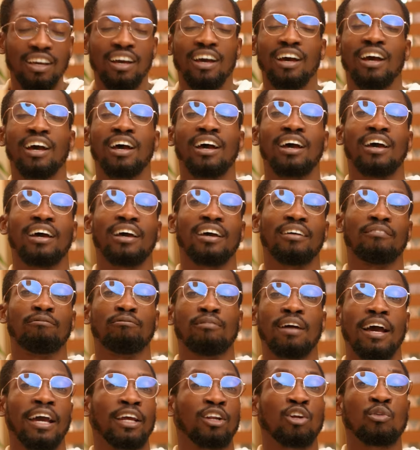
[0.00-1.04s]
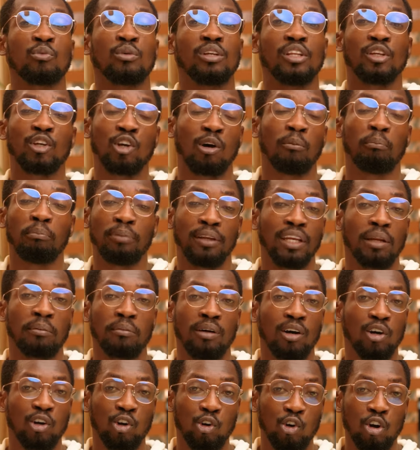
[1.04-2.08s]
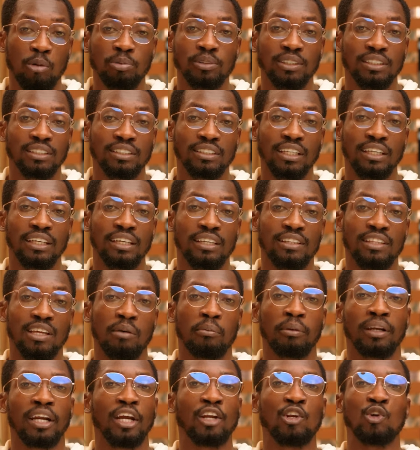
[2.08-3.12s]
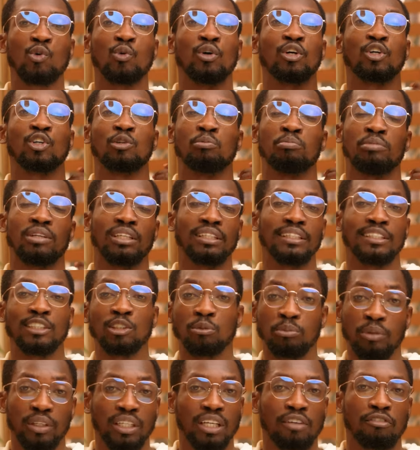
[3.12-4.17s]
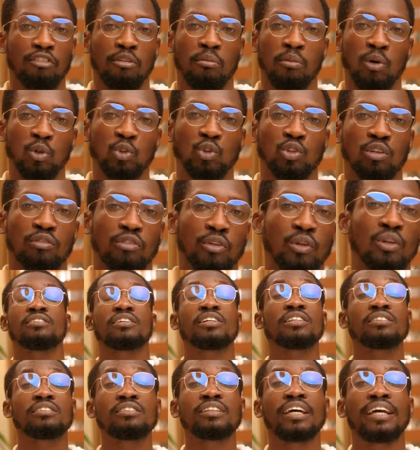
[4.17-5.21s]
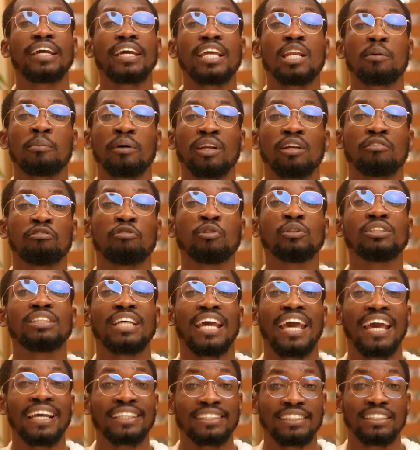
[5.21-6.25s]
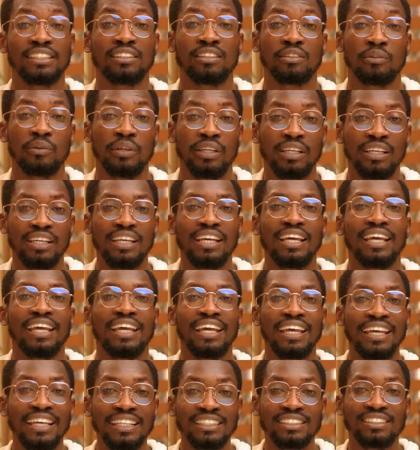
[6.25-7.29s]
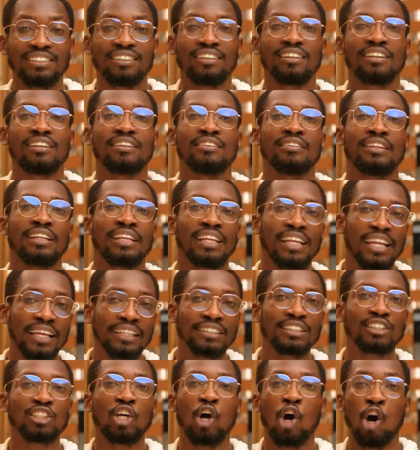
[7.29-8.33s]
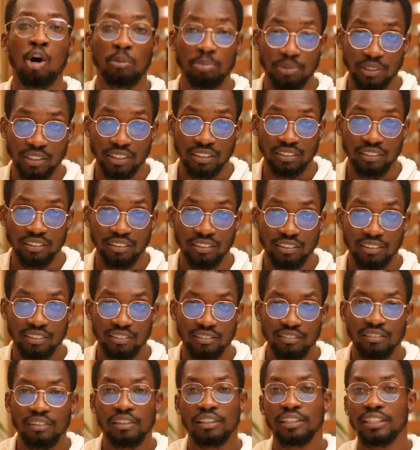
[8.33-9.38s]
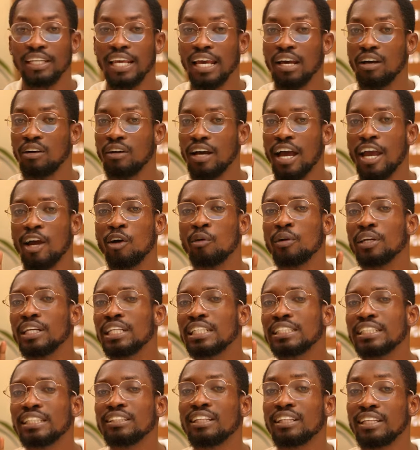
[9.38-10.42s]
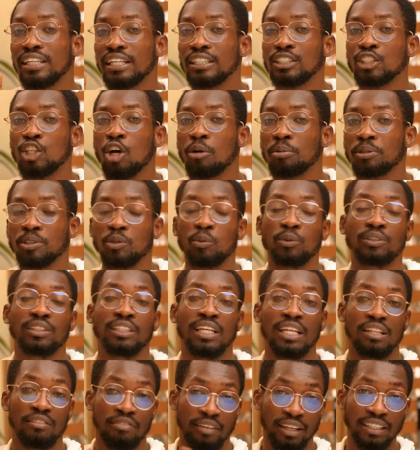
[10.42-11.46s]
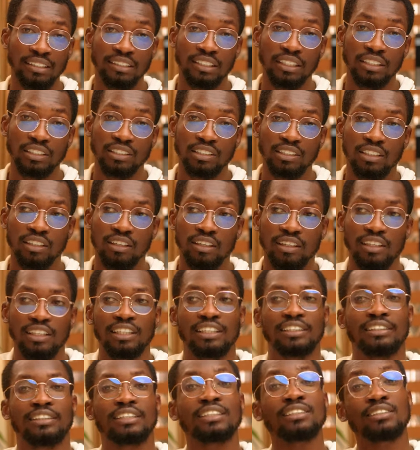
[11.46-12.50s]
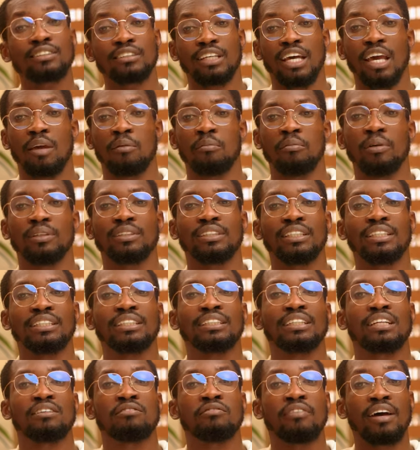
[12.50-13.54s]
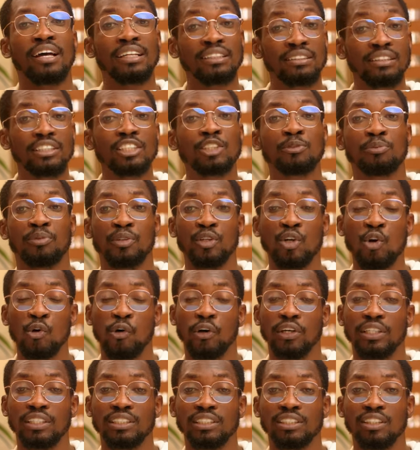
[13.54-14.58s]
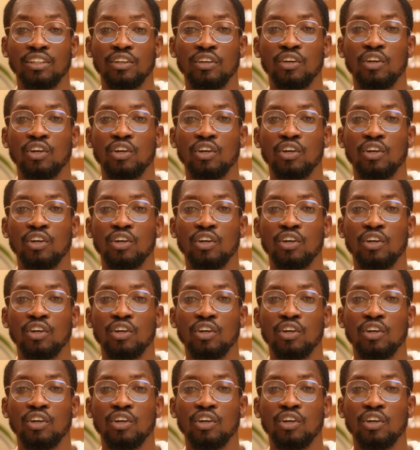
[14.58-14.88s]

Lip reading: I don't really complain about crop sensor either, but I know it could be a deal breaker for most of you. Third thing I hate about the Fuji XT3 is the lens options. Now, I already said the lens option was an advantage. This time, it's a disadvantage because